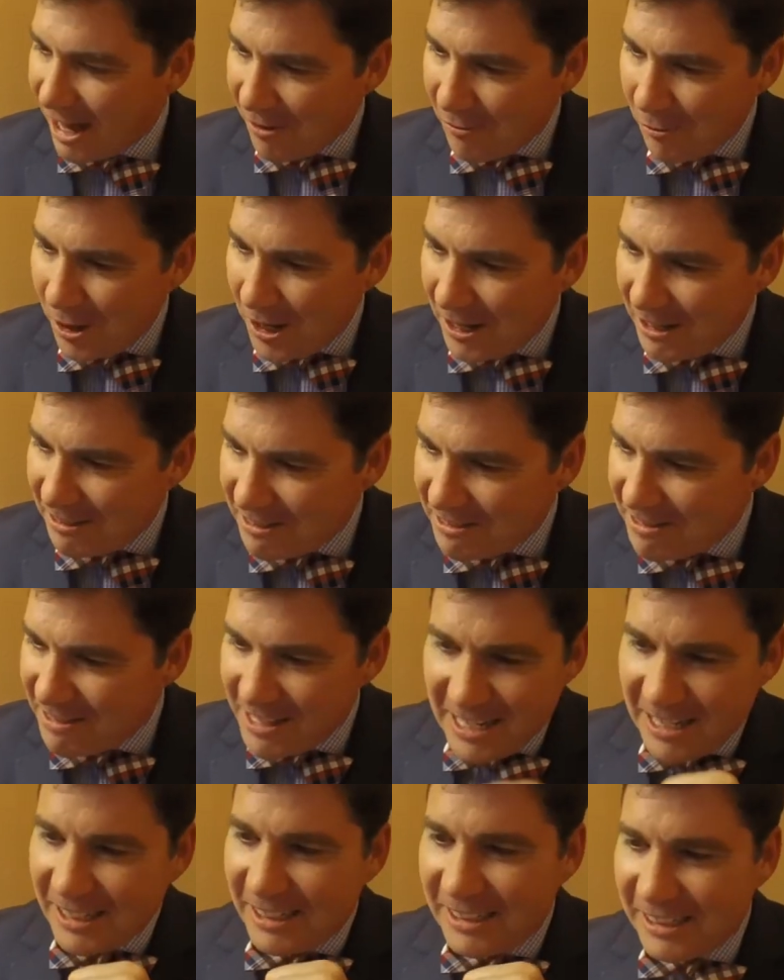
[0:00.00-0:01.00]
We
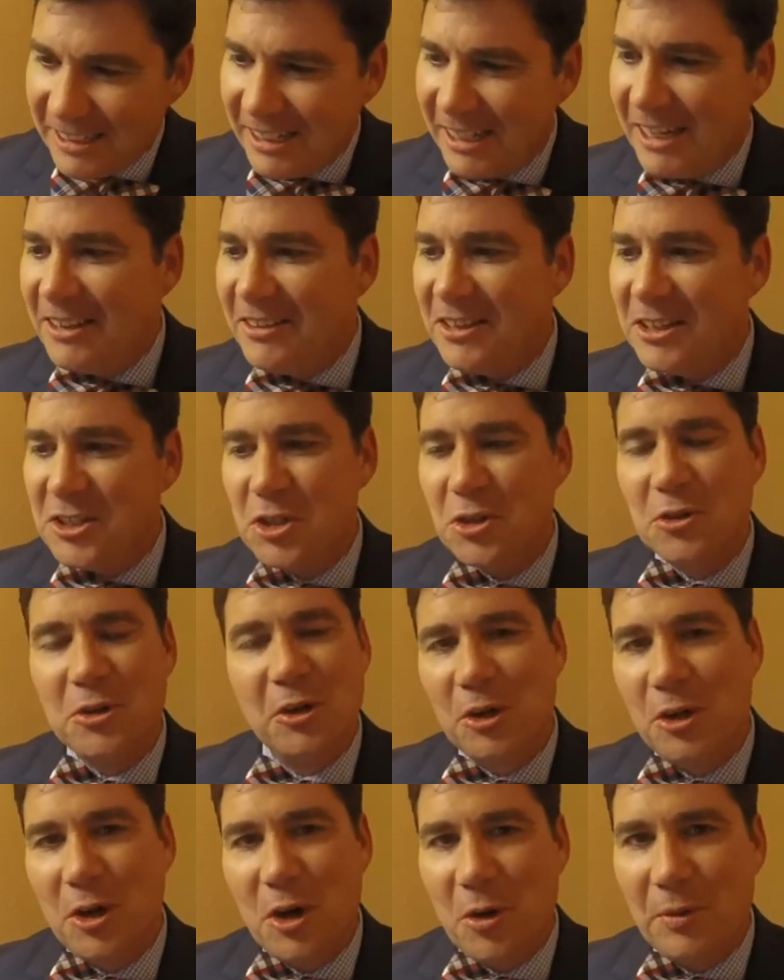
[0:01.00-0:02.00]
think that you're
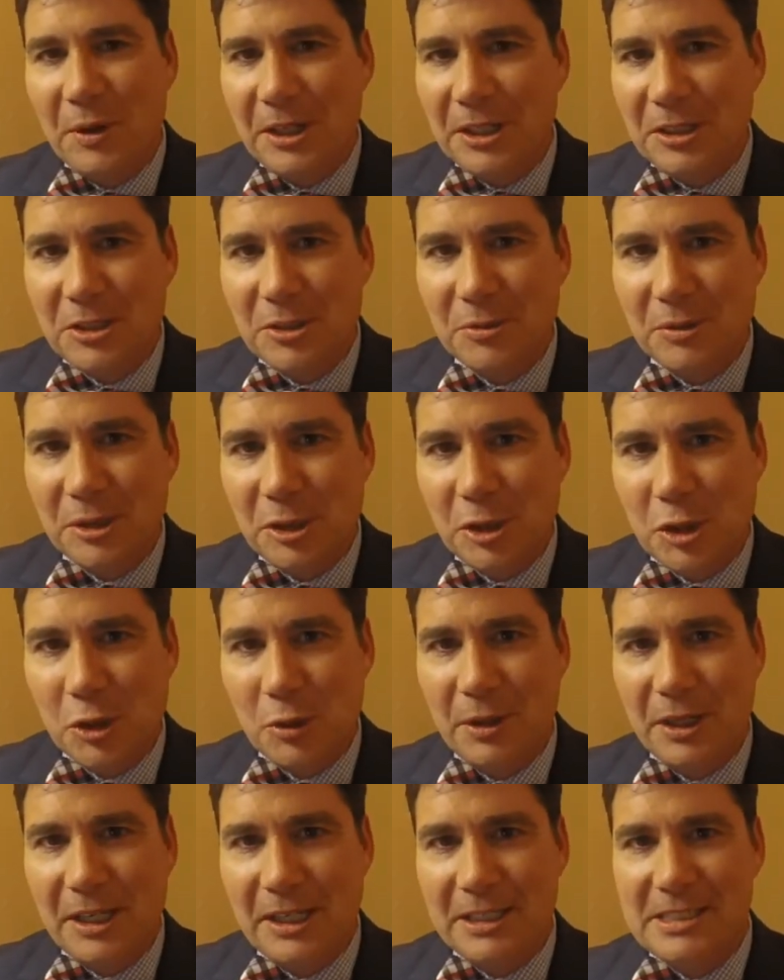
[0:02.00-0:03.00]
going to
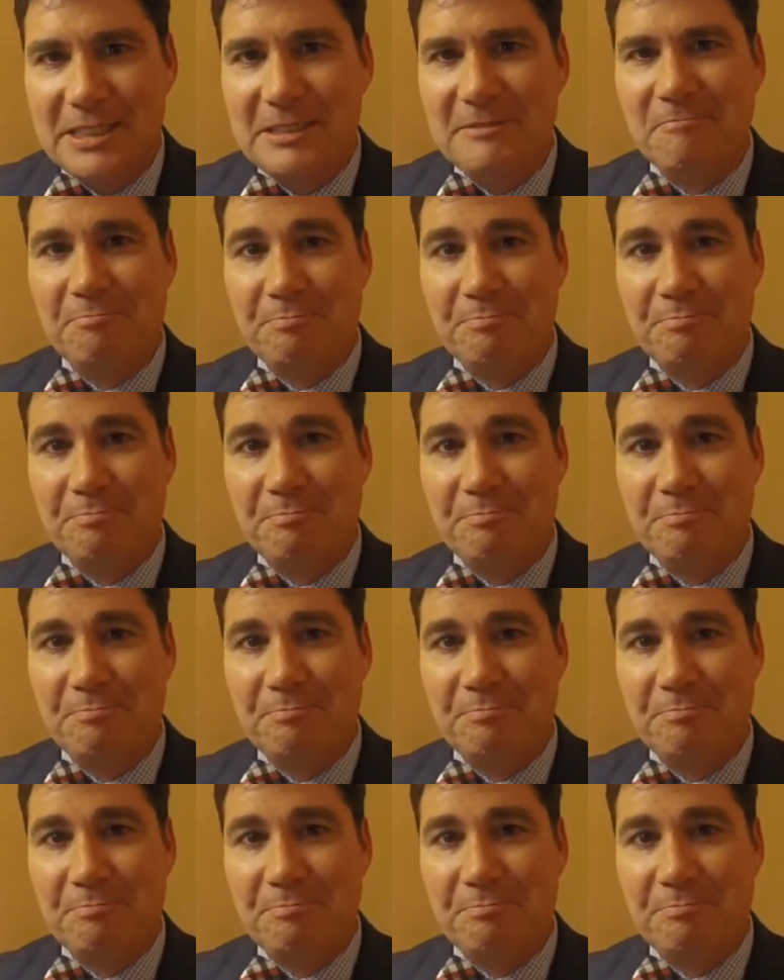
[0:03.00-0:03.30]
enjoy it.